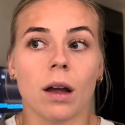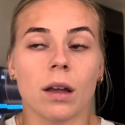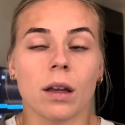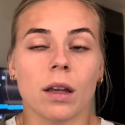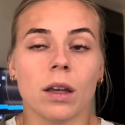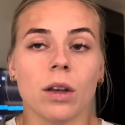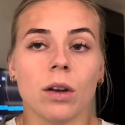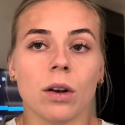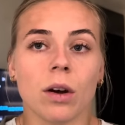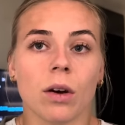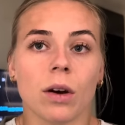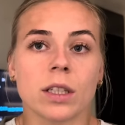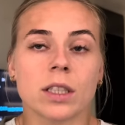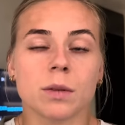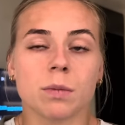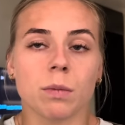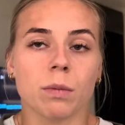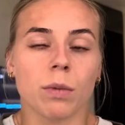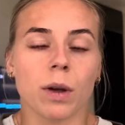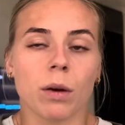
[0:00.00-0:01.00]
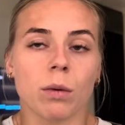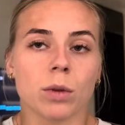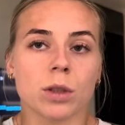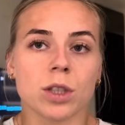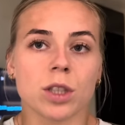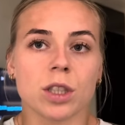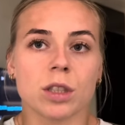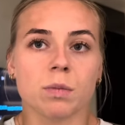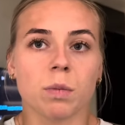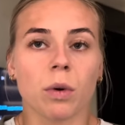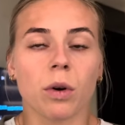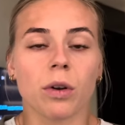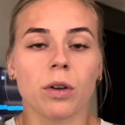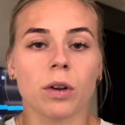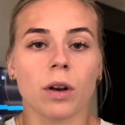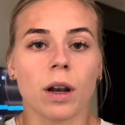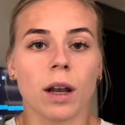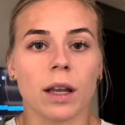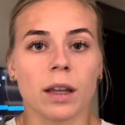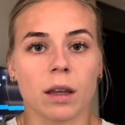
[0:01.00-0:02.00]
you know, it was just
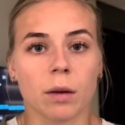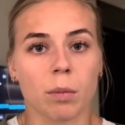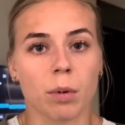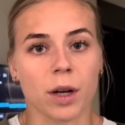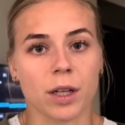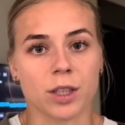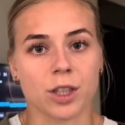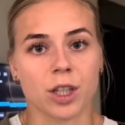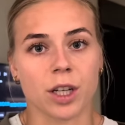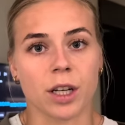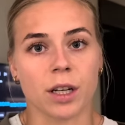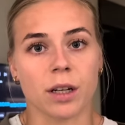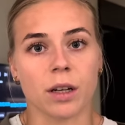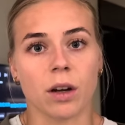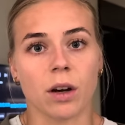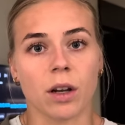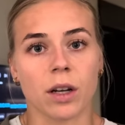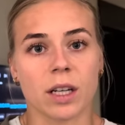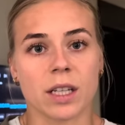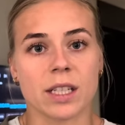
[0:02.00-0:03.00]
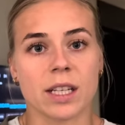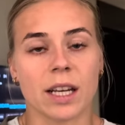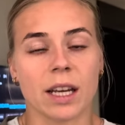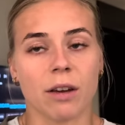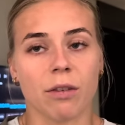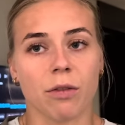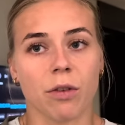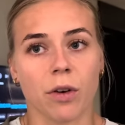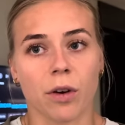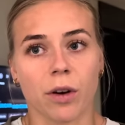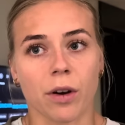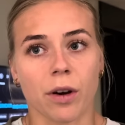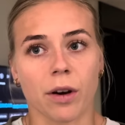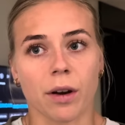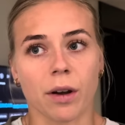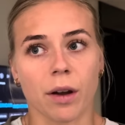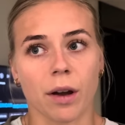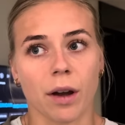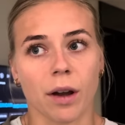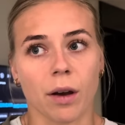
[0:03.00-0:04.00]
borderline depression, honestly,
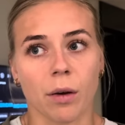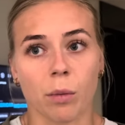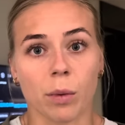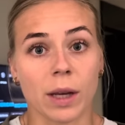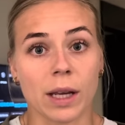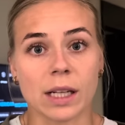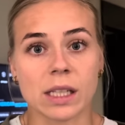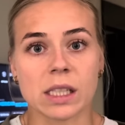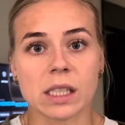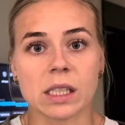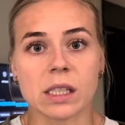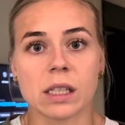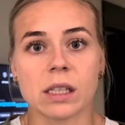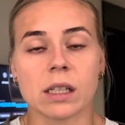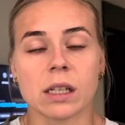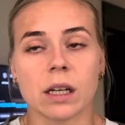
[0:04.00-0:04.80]
for weeks.